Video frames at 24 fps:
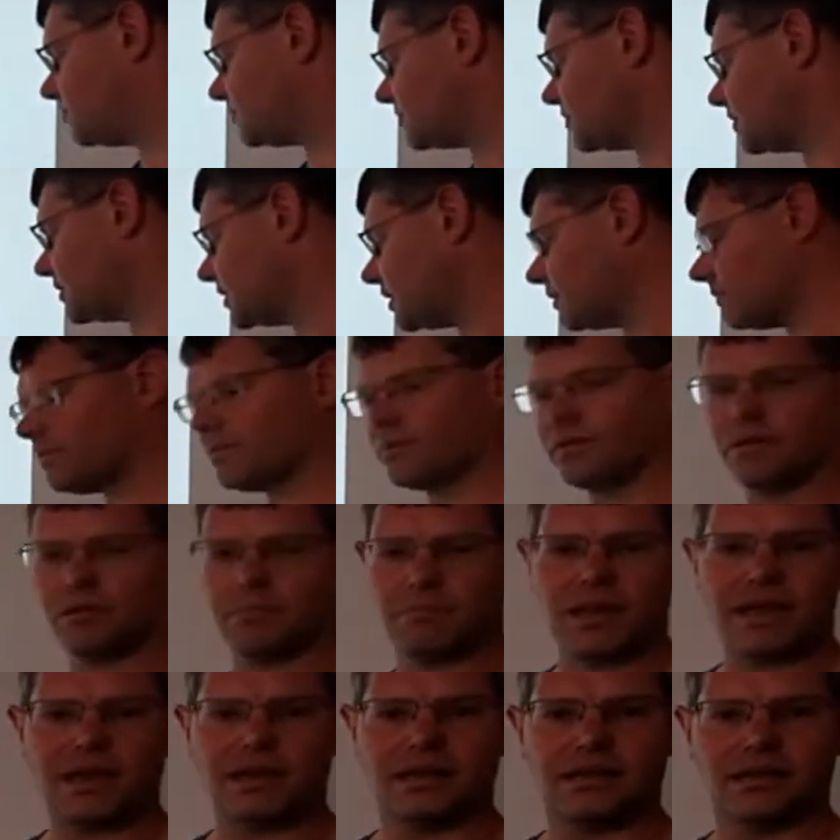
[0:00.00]
signed up to the
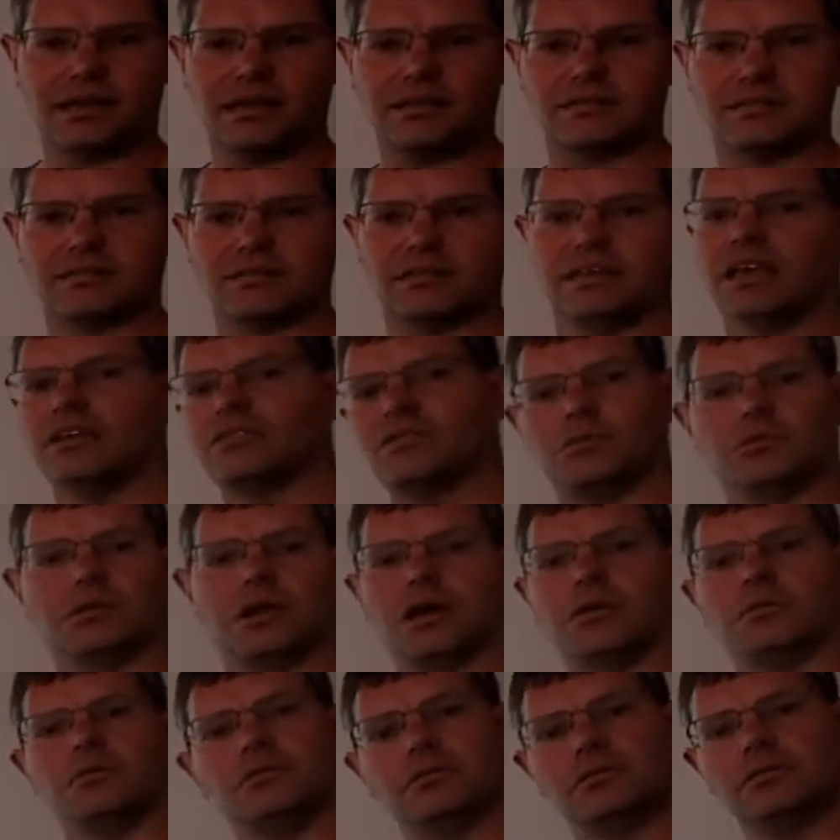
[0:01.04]
mailing list, yes or
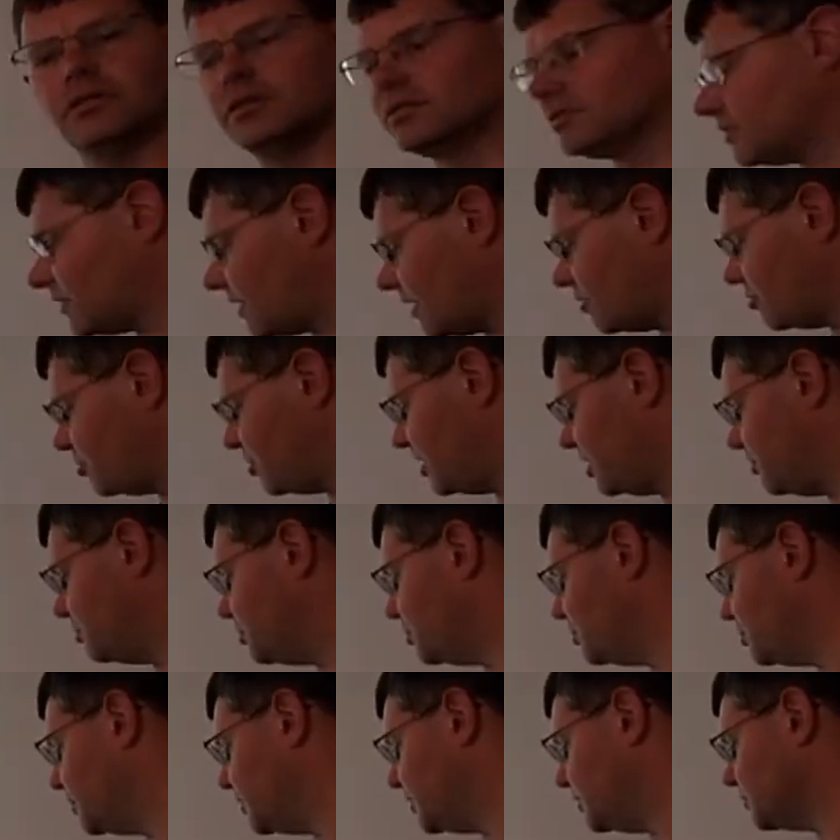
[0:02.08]
no? So that would be a
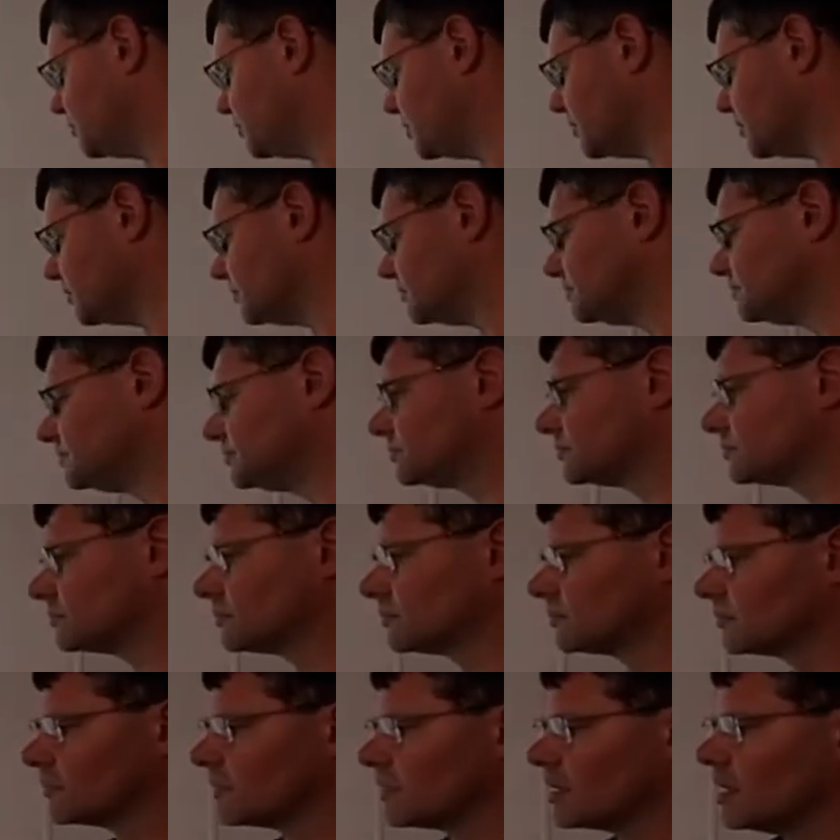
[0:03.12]
Boolean one.
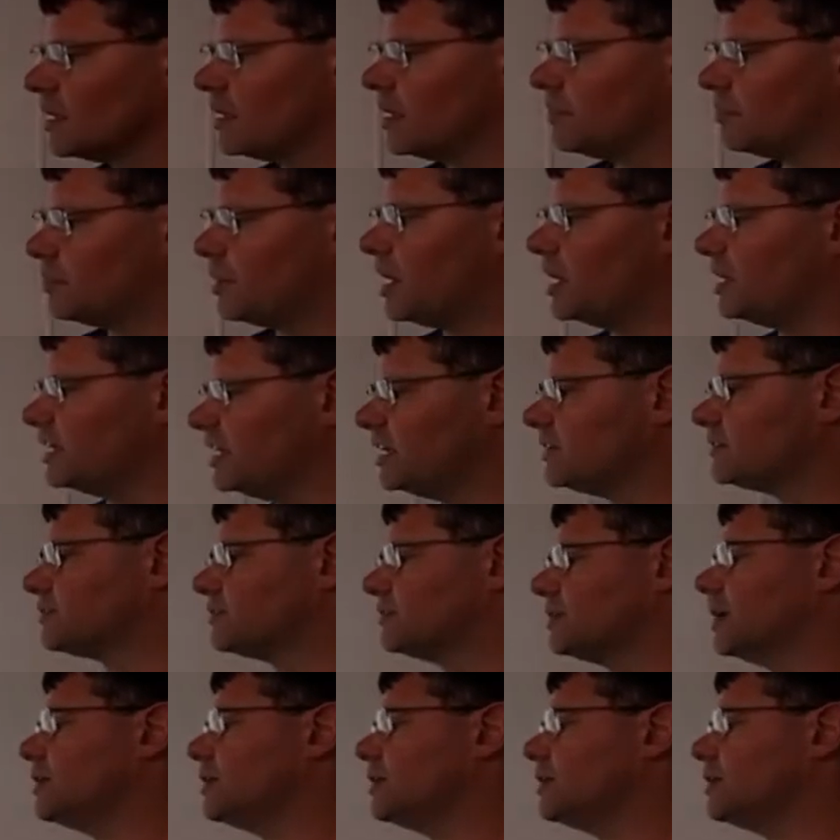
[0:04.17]
But yes or